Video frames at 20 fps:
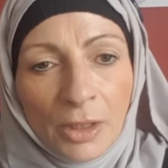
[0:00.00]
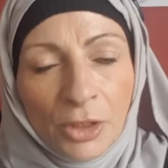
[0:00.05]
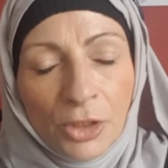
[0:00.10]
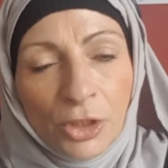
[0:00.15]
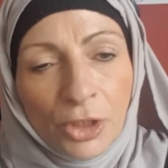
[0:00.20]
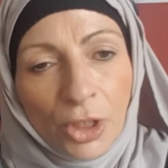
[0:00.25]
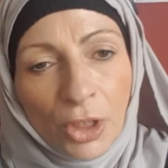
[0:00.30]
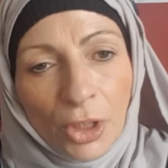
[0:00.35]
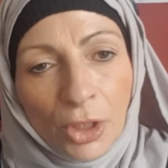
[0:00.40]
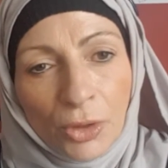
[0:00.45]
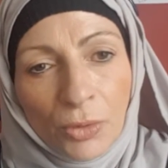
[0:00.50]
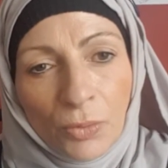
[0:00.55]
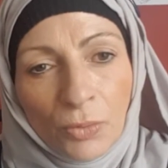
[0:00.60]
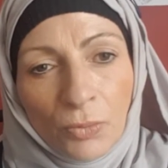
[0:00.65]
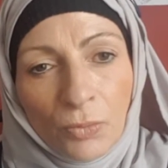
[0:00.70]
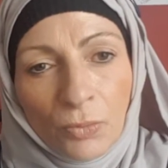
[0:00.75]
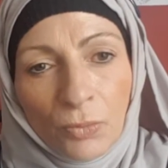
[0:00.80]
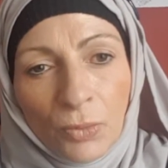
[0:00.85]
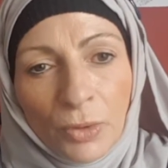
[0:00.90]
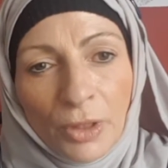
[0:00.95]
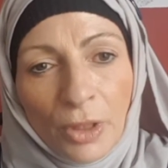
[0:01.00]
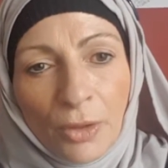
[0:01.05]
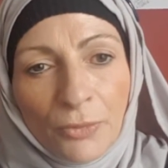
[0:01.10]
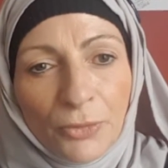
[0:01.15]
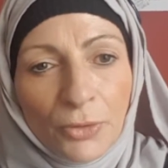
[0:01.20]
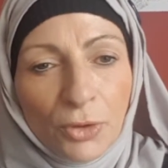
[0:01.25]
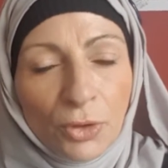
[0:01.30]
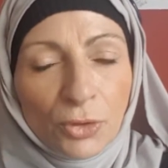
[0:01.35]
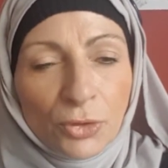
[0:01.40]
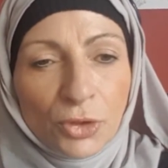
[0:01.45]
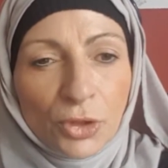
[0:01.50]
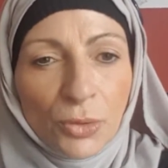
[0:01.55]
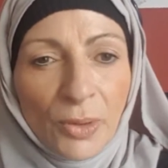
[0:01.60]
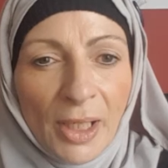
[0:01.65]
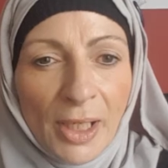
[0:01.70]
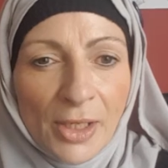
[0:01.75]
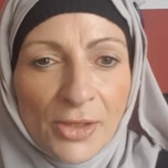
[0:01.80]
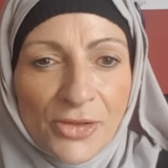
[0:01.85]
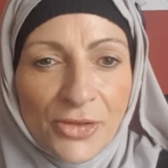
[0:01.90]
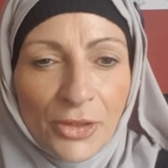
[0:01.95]
You know, we often look
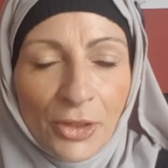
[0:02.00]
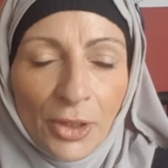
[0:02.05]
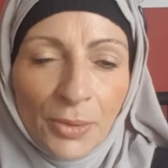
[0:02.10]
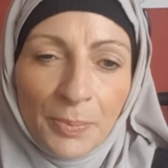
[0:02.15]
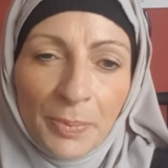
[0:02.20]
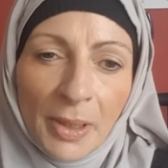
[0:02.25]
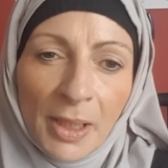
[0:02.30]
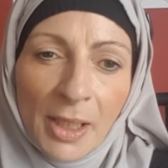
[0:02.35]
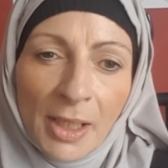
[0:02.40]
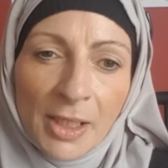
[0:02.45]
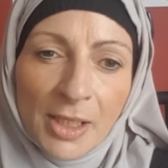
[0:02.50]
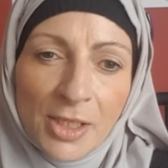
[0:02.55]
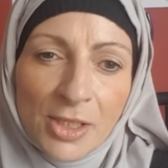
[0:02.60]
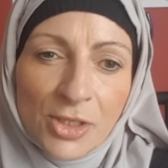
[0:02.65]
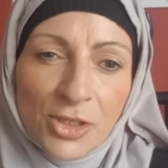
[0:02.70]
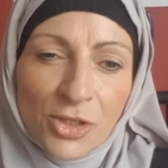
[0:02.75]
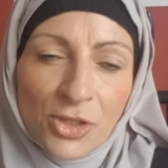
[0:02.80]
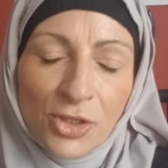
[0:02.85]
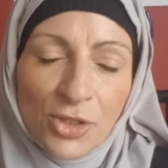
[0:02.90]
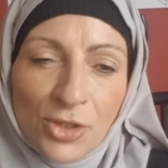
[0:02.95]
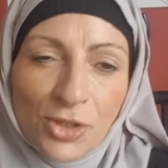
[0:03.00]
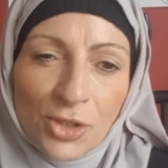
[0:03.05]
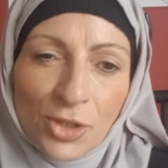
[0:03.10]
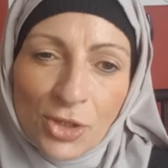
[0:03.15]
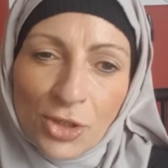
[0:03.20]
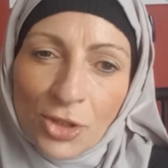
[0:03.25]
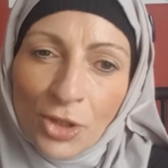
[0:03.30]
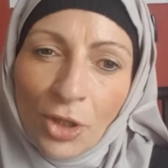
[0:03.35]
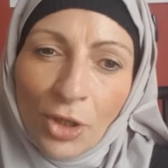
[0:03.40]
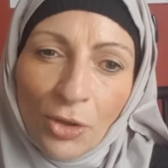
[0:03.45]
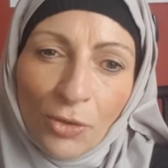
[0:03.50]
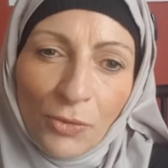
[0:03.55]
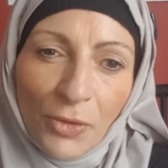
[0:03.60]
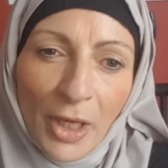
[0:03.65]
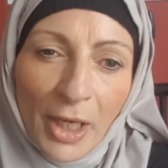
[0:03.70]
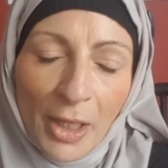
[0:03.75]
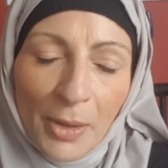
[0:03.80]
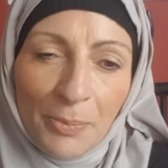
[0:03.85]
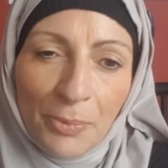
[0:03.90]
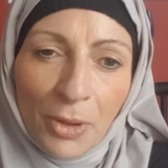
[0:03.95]
to outside parties to solve
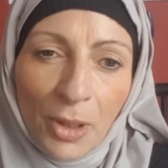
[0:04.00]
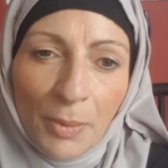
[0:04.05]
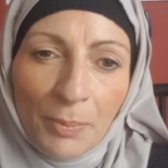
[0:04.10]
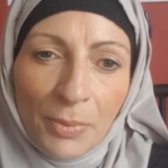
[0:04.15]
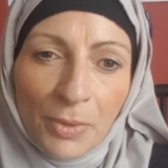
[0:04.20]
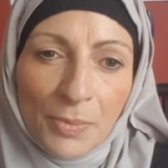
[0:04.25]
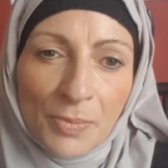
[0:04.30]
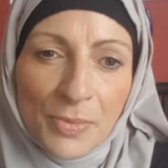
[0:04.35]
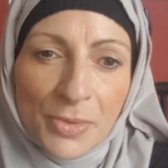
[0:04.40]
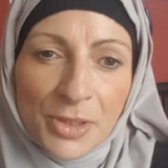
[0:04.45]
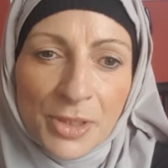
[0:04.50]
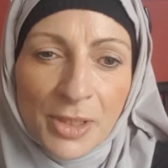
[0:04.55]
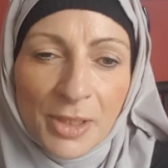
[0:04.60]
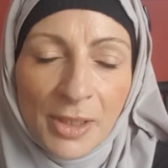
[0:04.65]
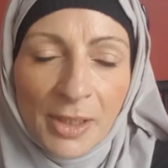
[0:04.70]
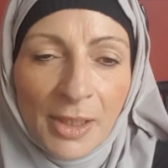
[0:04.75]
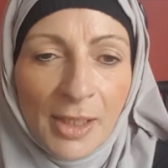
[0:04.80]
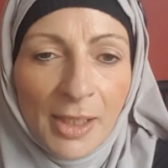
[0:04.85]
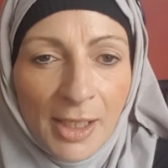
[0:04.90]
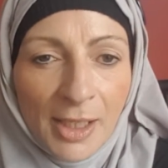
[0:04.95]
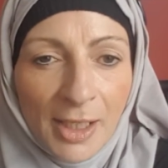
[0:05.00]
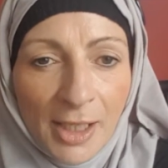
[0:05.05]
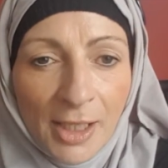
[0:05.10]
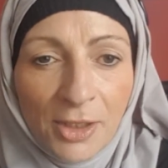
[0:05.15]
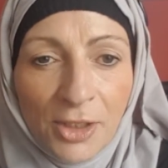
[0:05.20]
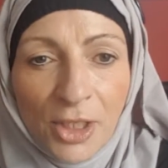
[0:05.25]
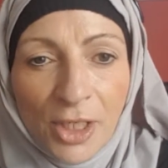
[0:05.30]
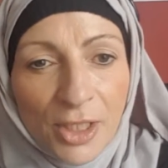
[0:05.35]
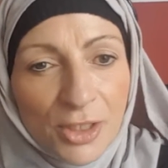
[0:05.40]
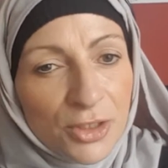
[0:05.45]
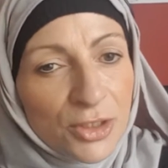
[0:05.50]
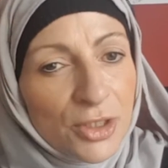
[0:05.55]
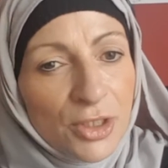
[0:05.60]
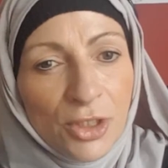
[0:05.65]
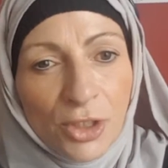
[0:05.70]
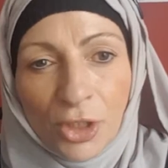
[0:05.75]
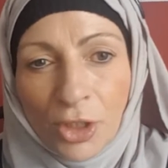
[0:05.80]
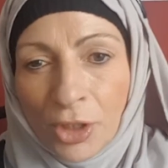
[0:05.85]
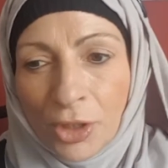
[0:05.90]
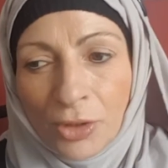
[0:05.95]
our problems. And yes,
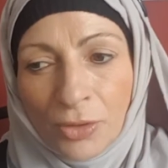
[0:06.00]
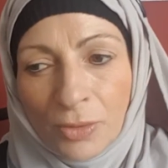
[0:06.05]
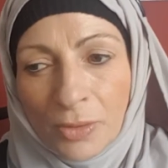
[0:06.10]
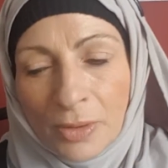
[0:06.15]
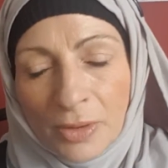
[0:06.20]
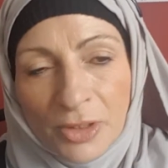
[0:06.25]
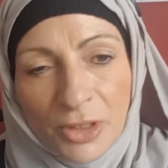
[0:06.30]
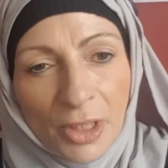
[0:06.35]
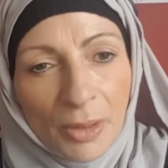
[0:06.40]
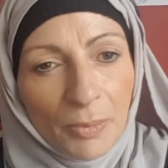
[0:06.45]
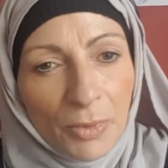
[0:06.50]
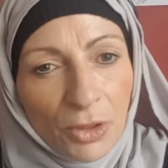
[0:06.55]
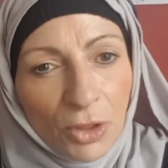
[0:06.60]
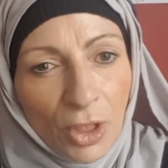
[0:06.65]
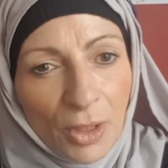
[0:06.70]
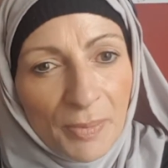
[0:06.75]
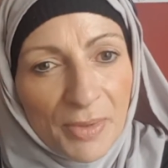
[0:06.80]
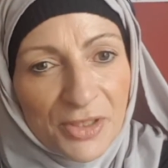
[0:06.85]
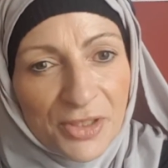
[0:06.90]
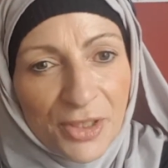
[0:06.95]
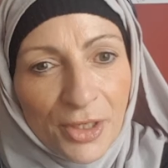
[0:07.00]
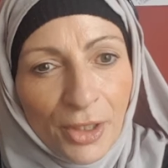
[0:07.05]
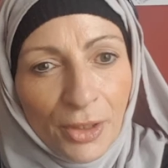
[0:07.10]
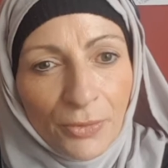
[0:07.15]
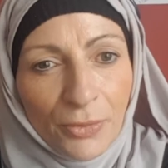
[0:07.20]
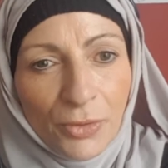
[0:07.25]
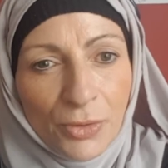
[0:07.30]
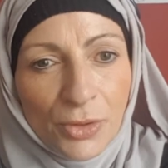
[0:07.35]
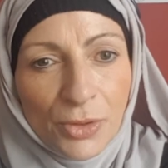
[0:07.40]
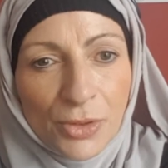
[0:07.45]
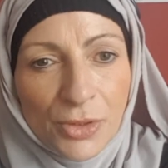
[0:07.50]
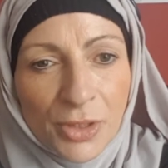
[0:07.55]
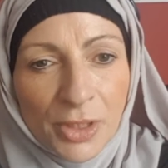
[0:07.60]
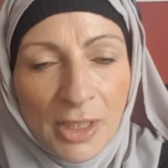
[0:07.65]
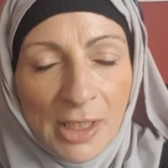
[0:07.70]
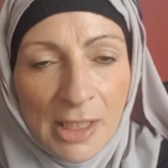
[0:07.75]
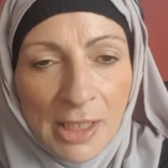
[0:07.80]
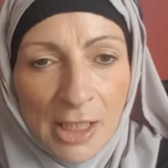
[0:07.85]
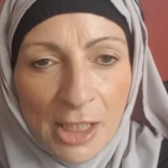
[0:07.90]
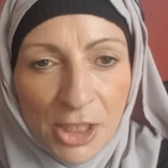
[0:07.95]
you know, someone like myself who's
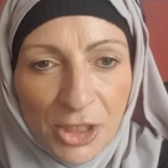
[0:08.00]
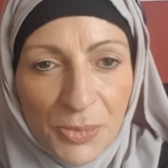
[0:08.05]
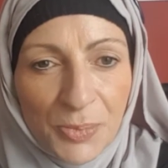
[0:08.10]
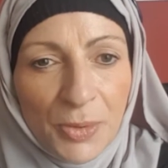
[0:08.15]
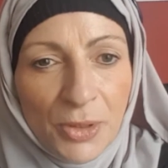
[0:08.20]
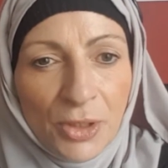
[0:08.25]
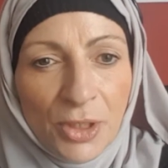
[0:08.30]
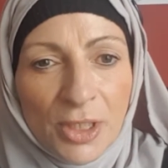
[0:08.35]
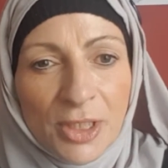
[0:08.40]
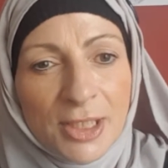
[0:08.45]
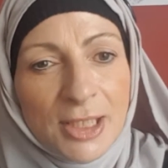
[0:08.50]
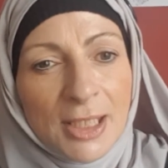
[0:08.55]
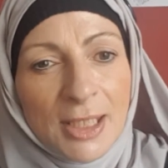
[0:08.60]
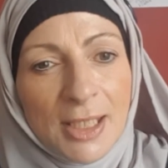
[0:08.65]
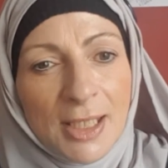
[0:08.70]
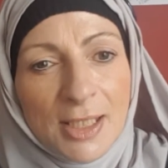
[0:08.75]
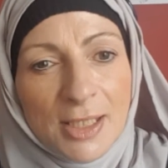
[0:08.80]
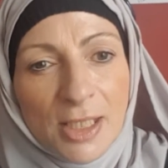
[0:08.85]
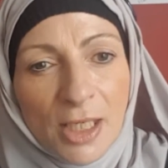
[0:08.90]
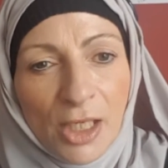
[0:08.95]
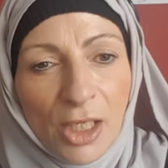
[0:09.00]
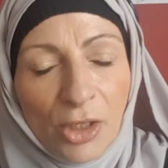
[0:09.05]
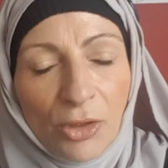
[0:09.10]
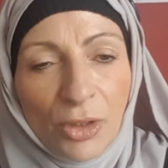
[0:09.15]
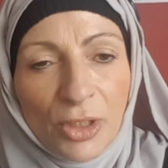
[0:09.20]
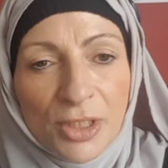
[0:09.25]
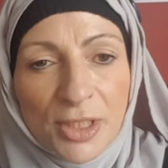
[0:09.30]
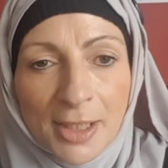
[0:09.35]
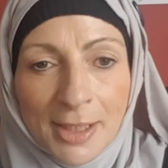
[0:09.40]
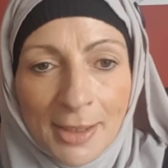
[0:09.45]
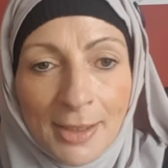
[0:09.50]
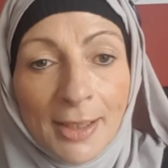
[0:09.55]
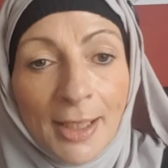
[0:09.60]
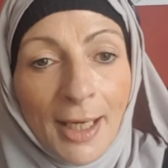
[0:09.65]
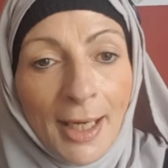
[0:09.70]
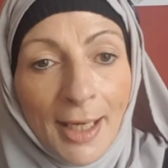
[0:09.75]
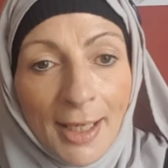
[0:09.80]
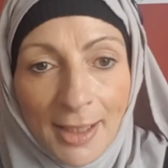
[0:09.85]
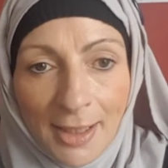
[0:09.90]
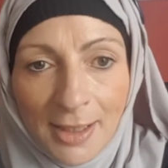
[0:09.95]
experienced in these areas
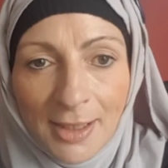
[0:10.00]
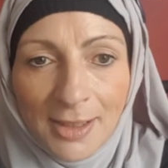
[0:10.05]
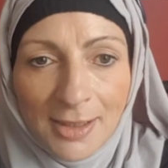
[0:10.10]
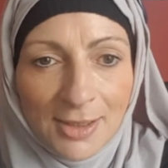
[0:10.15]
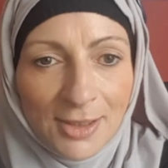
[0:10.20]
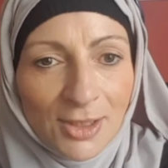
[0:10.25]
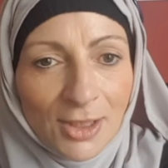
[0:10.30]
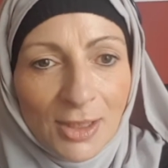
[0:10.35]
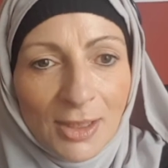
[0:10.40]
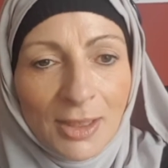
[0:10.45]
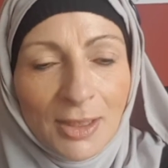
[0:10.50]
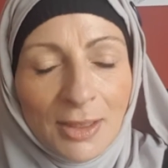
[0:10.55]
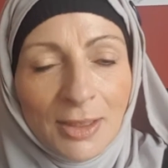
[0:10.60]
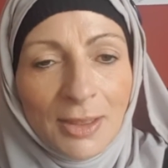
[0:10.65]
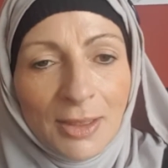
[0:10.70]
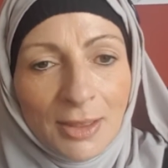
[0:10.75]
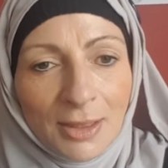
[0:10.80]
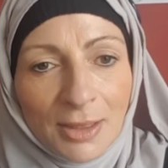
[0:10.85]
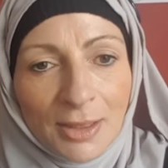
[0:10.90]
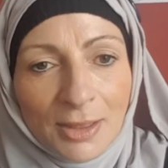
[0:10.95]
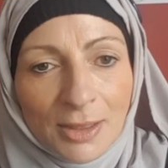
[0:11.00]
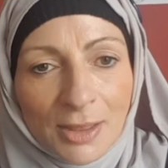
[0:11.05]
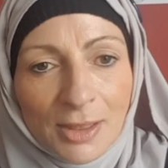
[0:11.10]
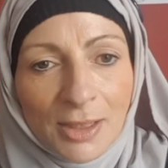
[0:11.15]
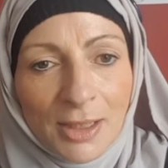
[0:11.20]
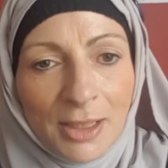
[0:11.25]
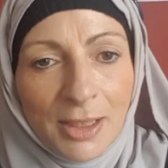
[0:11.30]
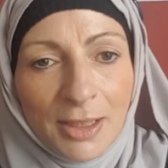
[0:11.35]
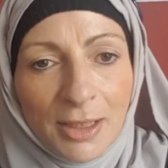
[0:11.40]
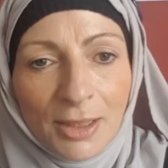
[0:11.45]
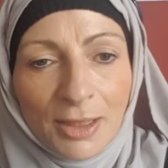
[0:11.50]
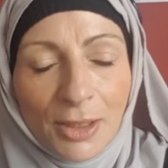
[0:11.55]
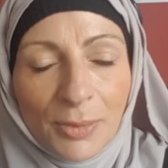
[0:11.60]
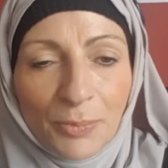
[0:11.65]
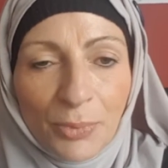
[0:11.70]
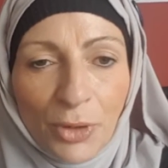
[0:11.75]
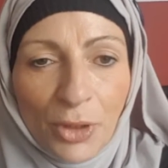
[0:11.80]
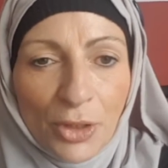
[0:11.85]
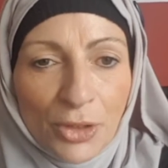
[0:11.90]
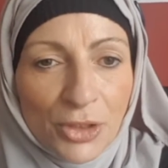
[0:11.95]
can aid the
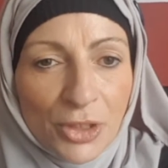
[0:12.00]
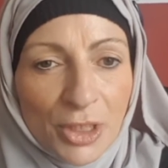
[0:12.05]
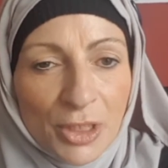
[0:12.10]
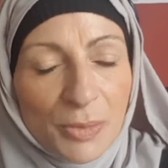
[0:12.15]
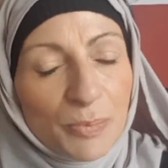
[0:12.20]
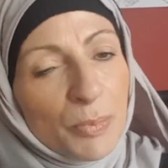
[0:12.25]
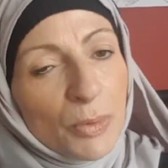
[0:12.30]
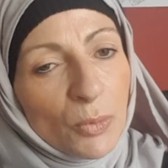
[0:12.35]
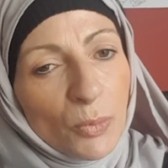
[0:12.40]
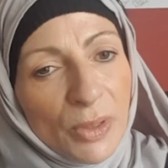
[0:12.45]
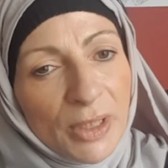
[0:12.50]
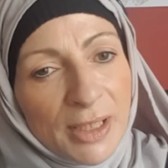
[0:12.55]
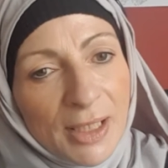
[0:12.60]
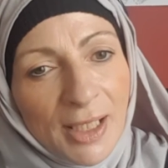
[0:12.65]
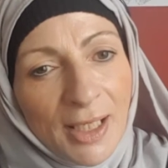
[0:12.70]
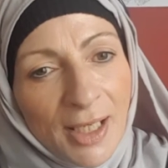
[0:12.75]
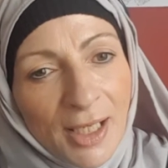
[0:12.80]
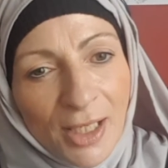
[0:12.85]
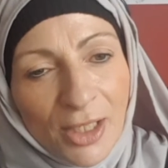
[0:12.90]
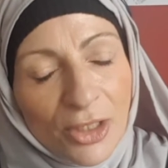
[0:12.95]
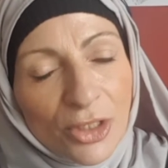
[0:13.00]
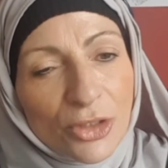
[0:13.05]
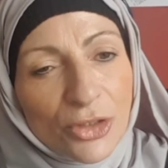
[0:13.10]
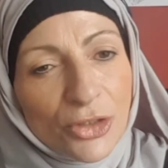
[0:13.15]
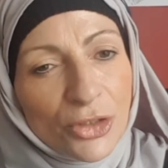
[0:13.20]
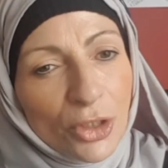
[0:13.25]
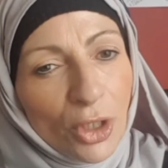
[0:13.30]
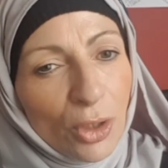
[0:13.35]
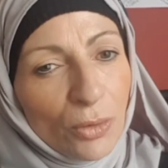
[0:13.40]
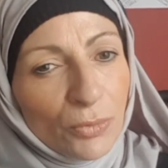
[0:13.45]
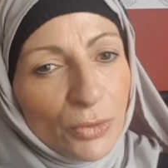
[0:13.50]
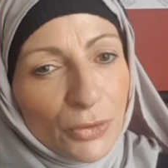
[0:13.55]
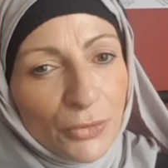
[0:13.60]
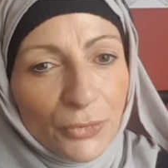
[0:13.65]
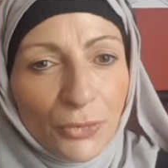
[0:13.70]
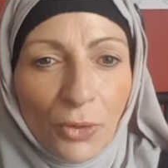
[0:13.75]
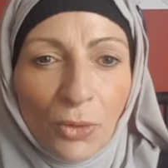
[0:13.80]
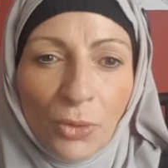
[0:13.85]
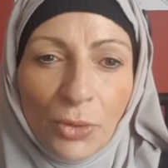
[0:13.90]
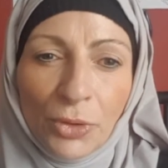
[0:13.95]
healing process, but we can't solve it
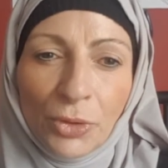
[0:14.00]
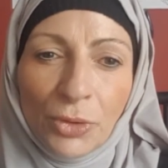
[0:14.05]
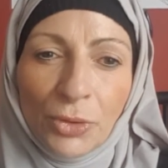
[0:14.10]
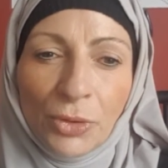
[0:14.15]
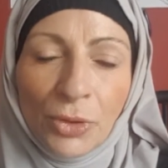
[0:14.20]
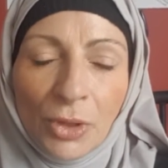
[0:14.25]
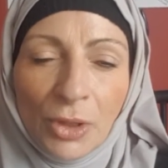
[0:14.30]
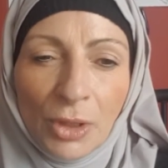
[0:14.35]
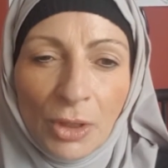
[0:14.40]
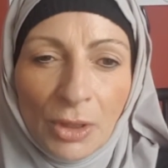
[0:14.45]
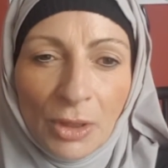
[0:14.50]
for you.